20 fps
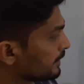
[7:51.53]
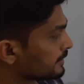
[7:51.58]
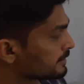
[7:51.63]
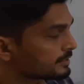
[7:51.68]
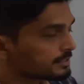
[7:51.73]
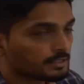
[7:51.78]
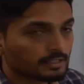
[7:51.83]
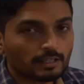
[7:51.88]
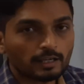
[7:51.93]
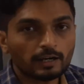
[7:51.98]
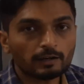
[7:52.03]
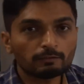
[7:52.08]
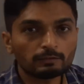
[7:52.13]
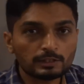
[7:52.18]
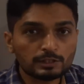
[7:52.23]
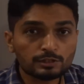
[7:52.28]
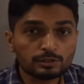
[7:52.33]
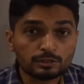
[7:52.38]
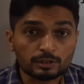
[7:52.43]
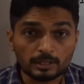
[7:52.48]
See, our
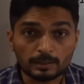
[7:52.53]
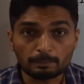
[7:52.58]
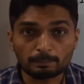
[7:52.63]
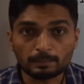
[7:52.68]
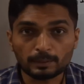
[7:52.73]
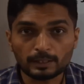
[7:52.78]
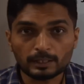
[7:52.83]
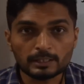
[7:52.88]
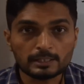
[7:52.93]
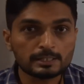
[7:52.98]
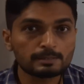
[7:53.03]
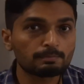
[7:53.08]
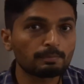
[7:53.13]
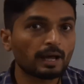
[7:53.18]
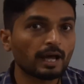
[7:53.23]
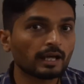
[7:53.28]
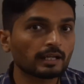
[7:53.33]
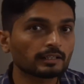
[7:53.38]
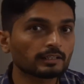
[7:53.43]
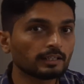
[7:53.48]
strip is
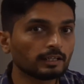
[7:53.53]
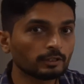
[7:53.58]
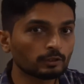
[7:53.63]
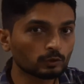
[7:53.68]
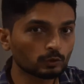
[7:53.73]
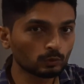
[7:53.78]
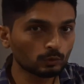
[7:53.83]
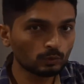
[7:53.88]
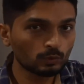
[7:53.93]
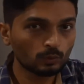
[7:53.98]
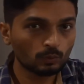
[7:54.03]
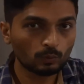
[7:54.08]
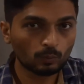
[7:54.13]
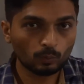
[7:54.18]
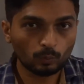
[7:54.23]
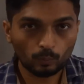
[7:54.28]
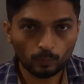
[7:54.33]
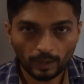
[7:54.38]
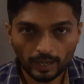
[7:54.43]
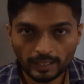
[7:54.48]
parallel to
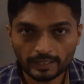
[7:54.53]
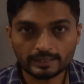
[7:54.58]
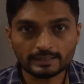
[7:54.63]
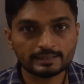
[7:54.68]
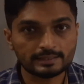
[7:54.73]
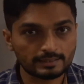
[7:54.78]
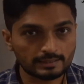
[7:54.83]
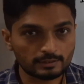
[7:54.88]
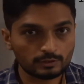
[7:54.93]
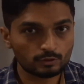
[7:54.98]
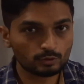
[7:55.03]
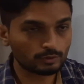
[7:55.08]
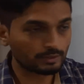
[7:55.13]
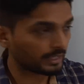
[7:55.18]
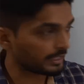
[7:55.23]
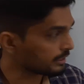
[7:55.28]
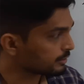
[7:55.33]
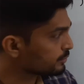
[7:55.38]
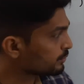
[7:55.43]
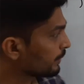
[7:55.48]
y-axis. So
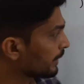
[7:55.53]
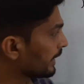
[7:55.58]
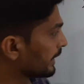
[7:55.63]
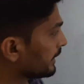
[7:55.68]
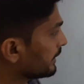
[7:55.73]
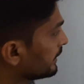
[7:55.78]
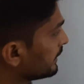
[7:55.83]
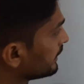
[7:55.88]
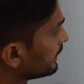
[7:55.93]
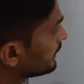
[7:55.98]
that's why